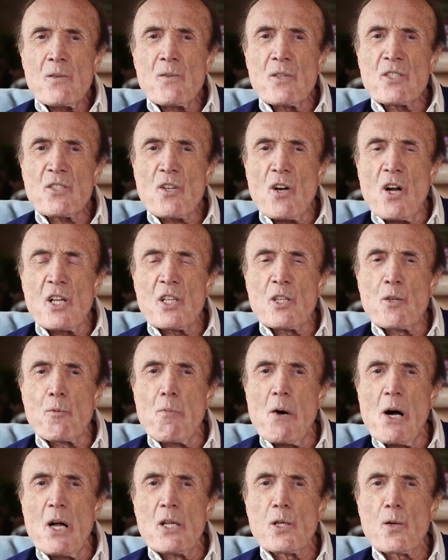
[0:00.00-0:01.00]
It was called the
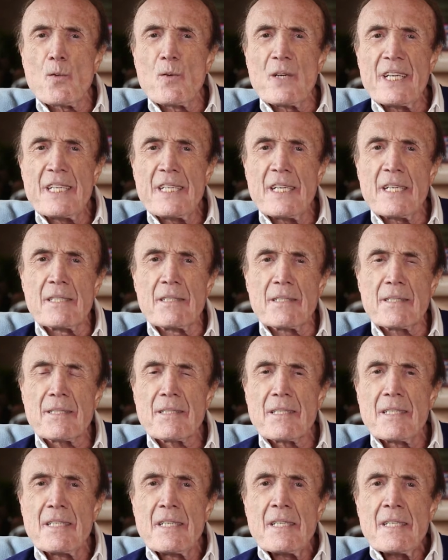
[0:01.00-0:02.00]
Baldwin
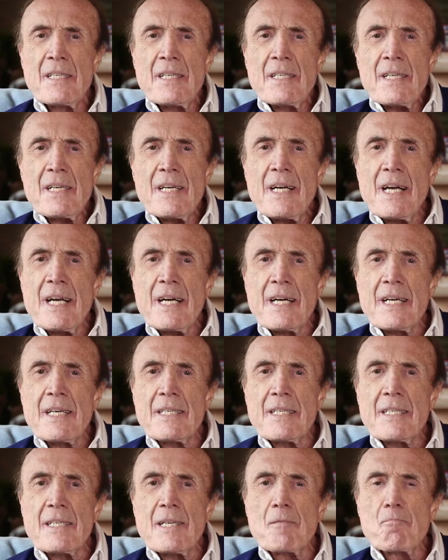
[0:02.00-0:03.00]
Hills.
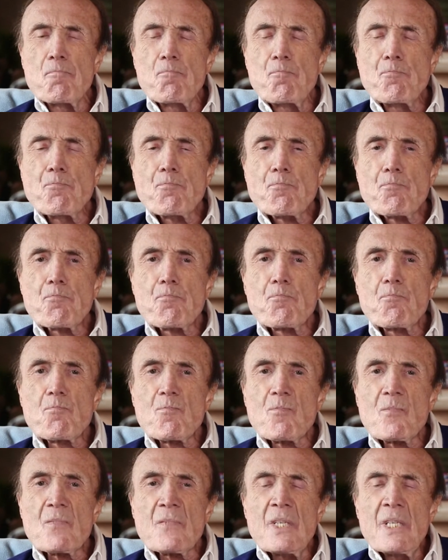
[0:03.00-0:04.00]
And
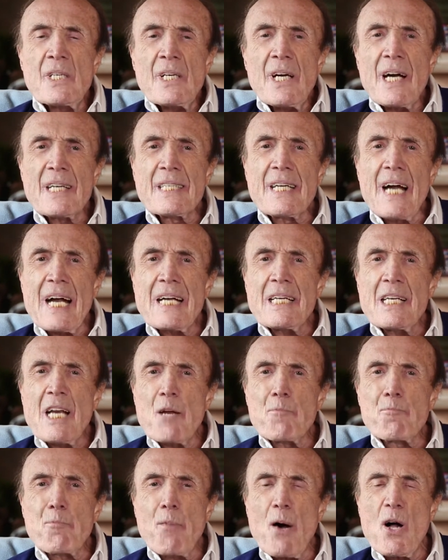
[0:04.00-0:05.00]
a guy
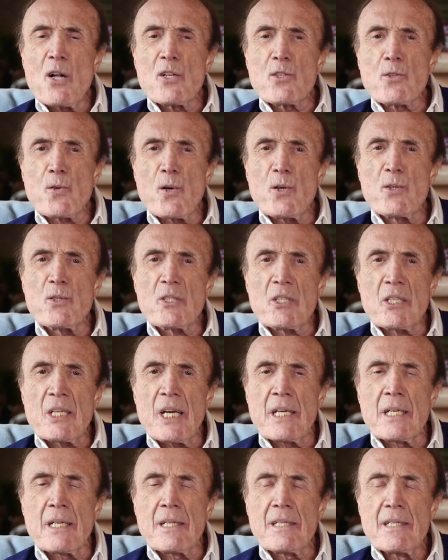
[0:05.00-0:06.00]
named Paul
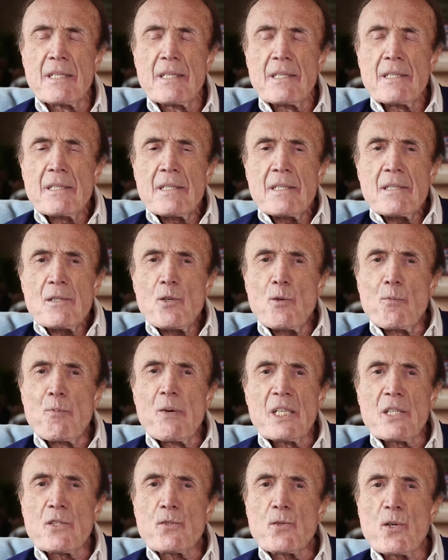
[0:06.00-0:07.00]
Truesdale, who
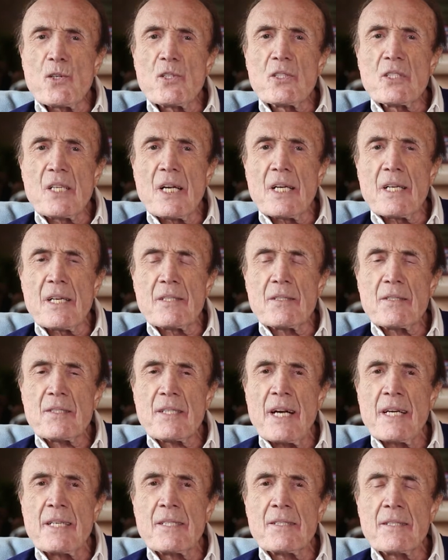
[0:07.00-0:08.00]
built Truesdale
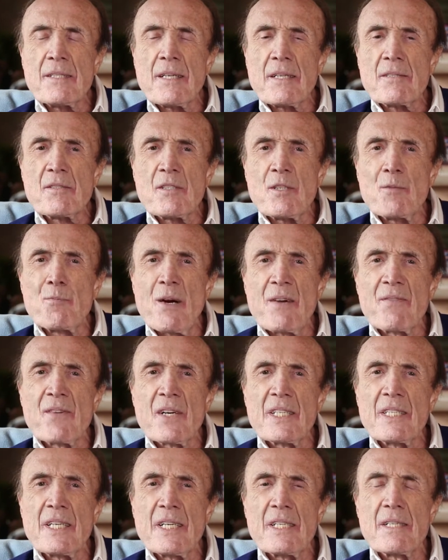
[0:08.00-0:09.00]
Estates next to
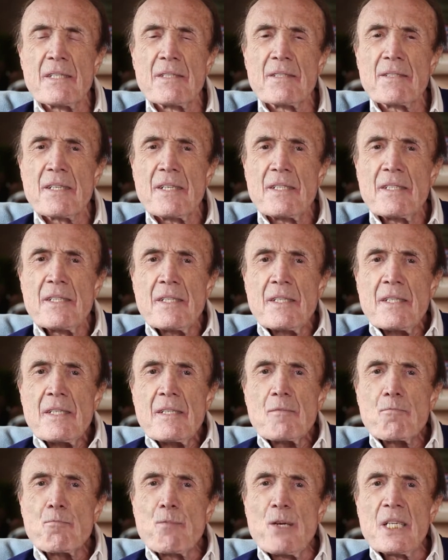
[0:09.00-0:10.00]
Beverly Hills,
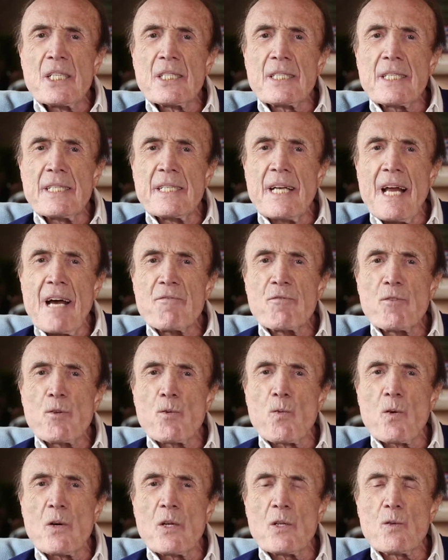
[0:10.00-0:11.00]
built it after
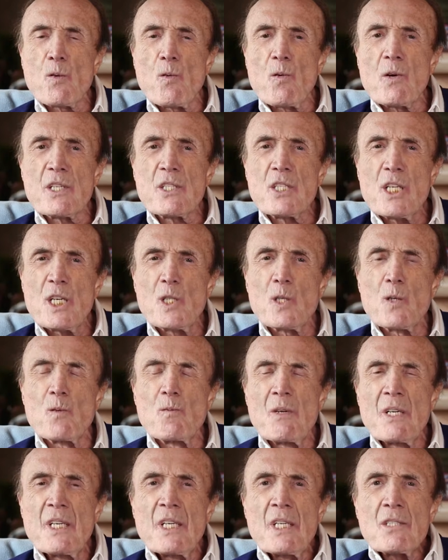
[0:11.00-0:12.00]
World War II.
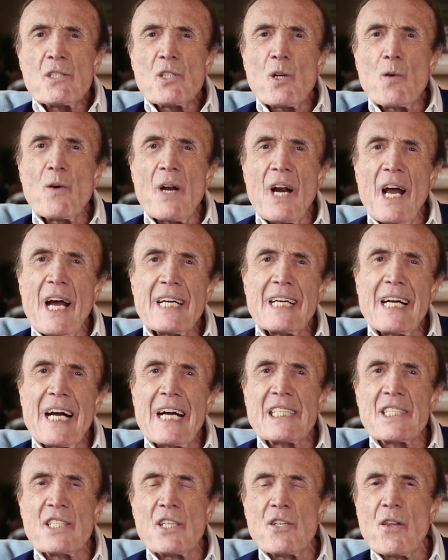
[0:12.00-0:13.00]
So when I
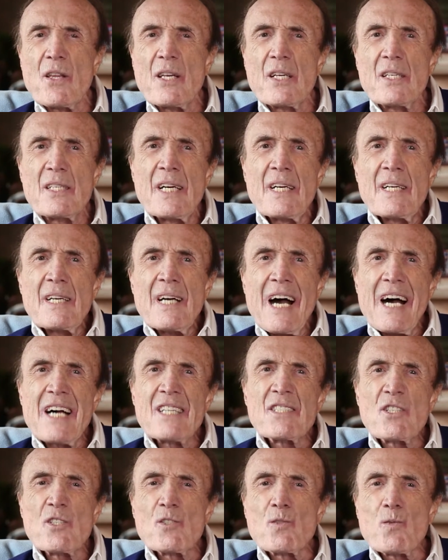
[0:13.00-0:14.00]
got there, the
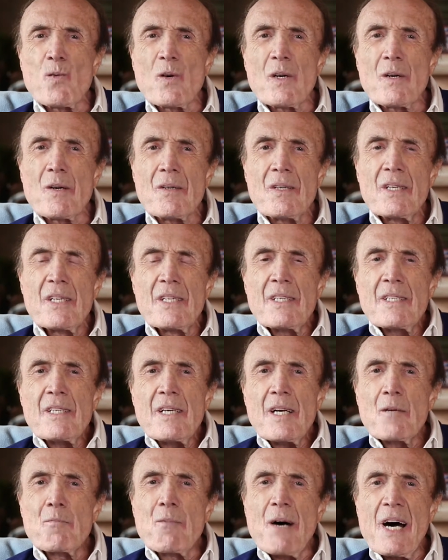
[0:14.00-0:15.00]
houses were
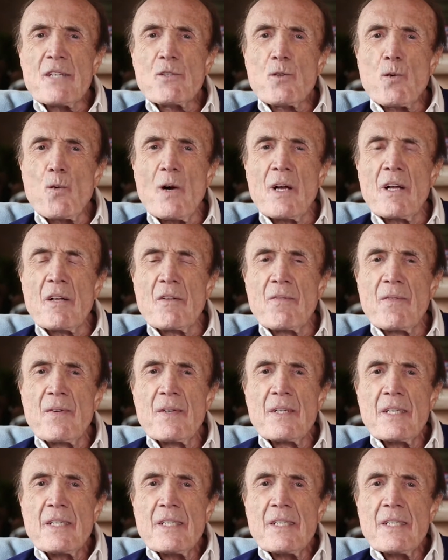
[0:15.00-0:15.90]
about 12